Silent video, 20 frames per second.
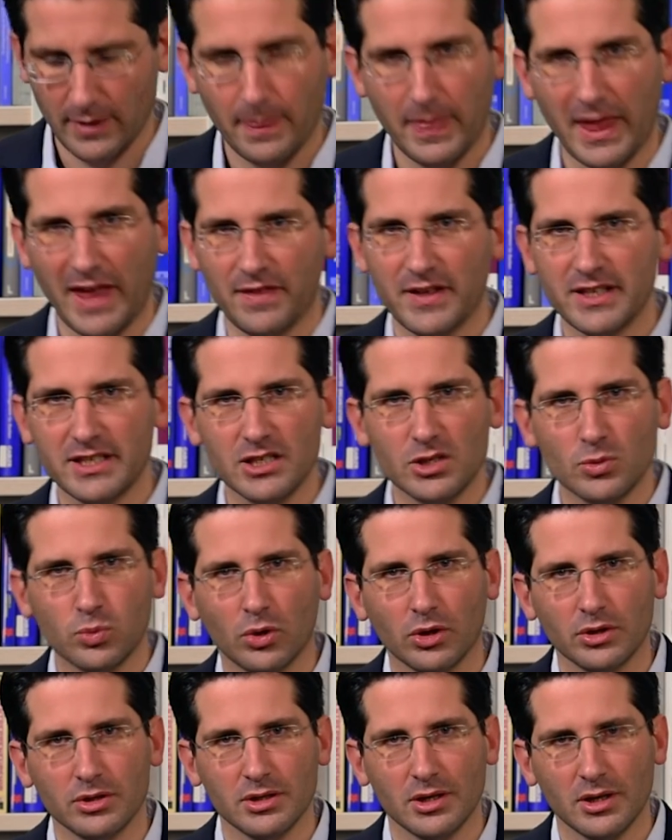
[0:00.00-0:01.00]
And this is
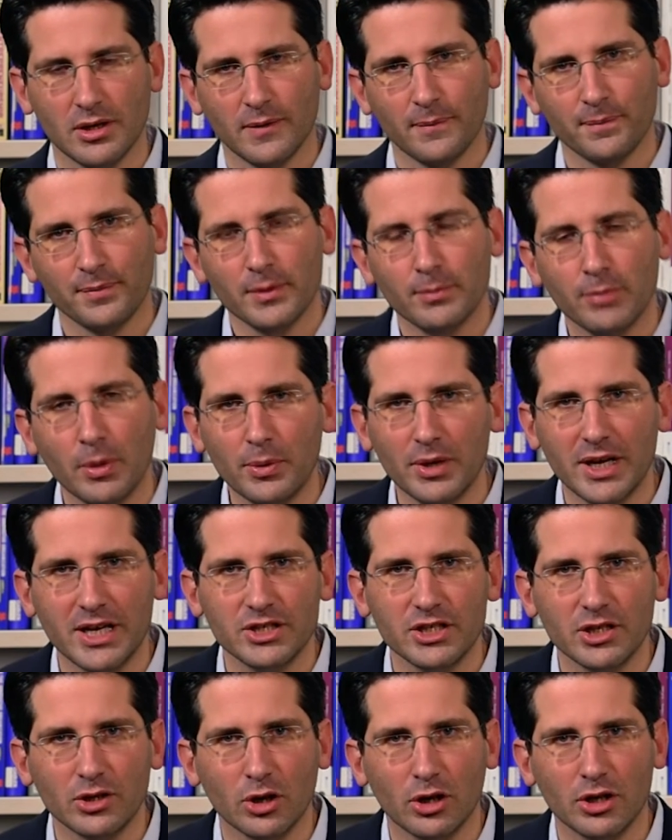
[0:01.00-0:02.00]
what
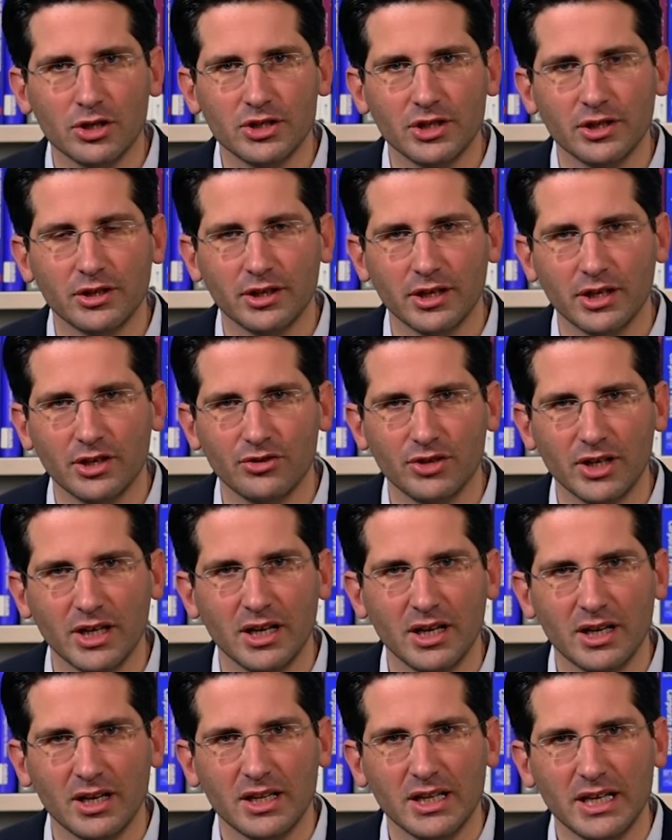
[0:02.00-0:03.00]
population ecology theory
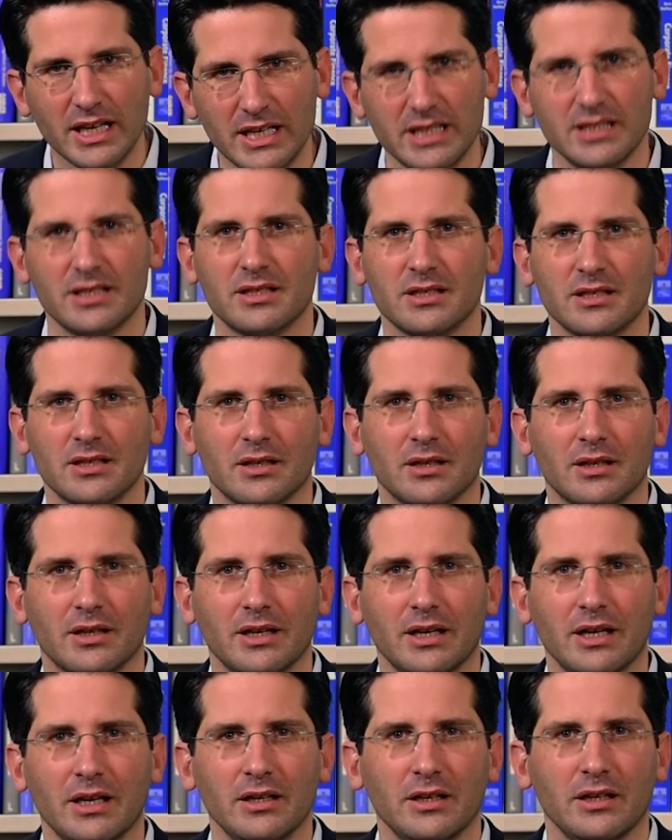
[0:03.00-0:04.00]
is
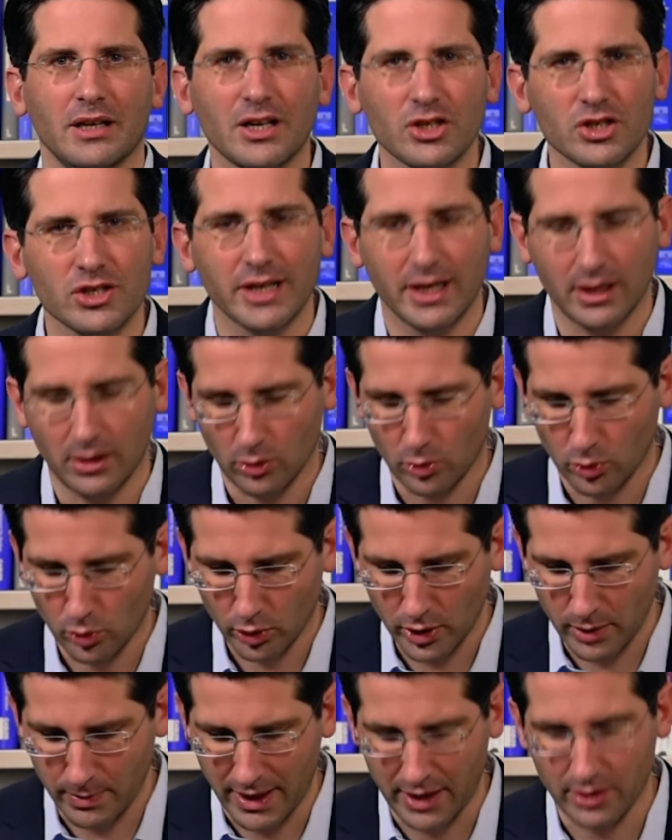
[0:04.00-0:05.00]
in a nutshell
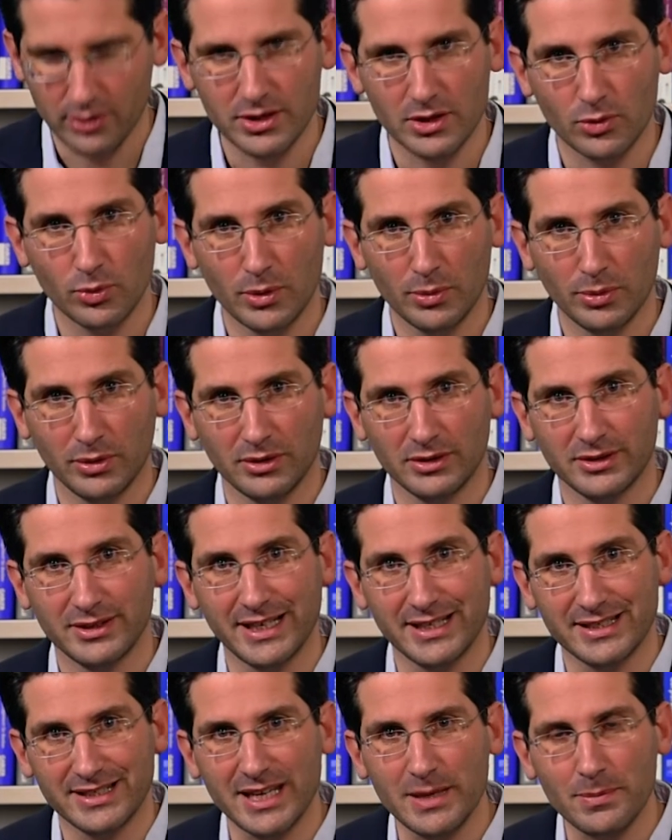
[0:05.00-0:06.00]
all about, and we will
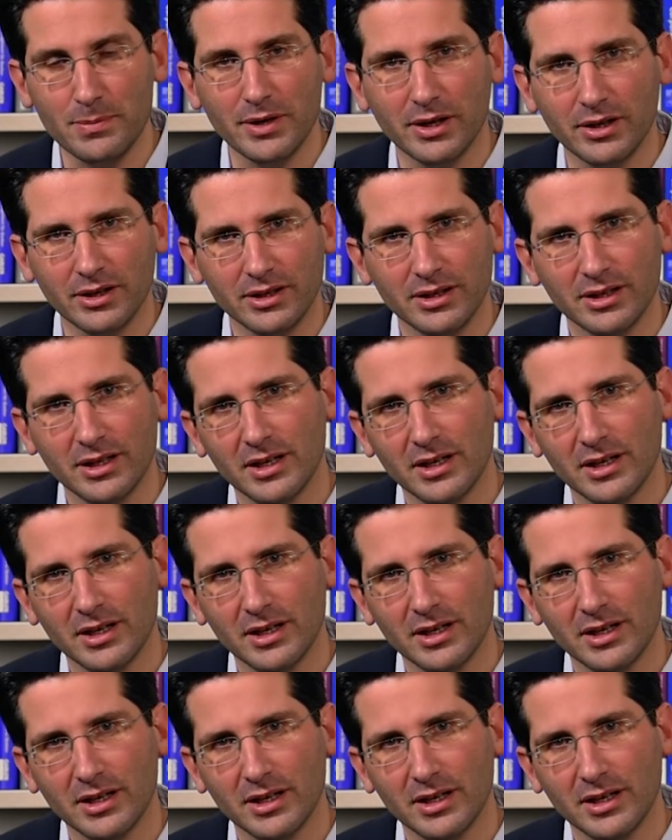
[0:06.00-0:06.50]
dig deeper